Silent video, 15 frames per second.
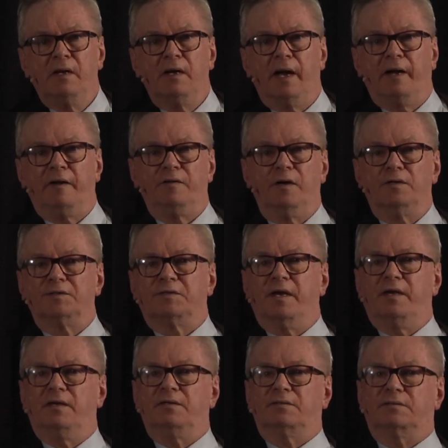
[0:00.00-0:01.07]
And in those
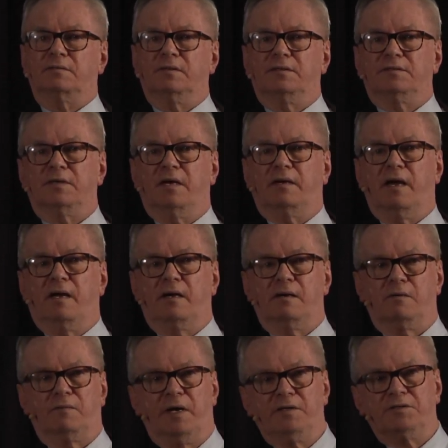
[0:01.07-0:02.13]
days, the Gazette had an
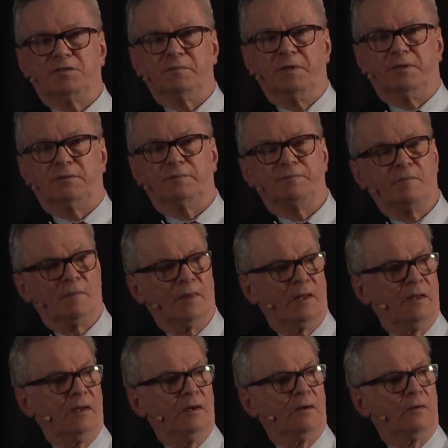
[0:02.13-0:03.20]
arrangement
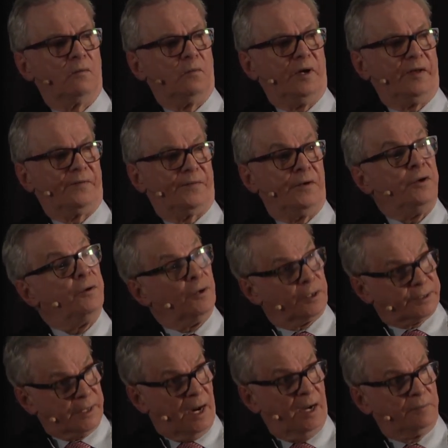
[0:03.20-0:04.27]
with the New York
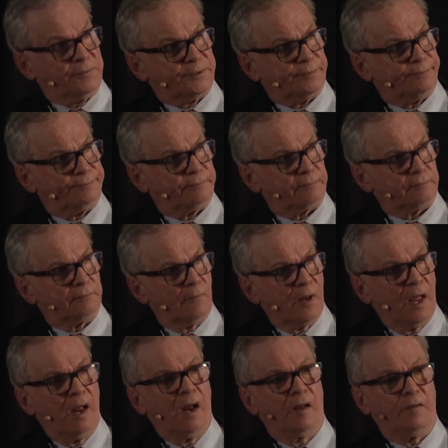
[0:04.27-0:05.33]
Times,
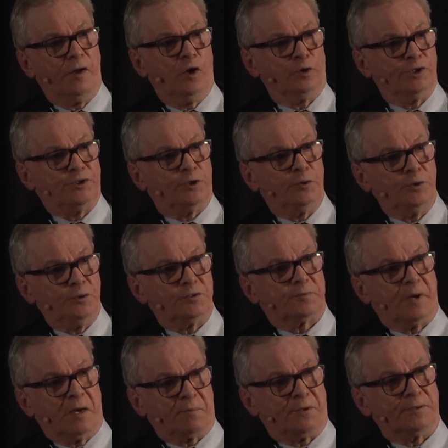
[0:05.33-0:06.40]
the only two
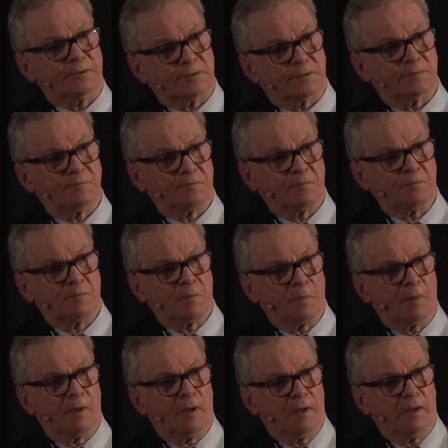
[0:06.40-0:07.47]
newspapers
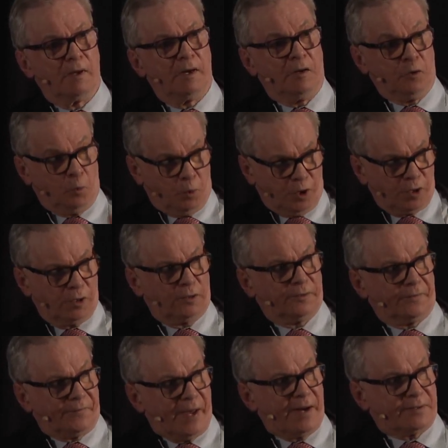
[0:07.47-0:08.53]
in the world
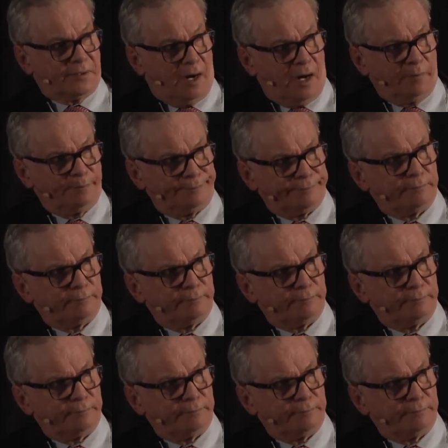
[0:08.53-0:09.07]
at that time,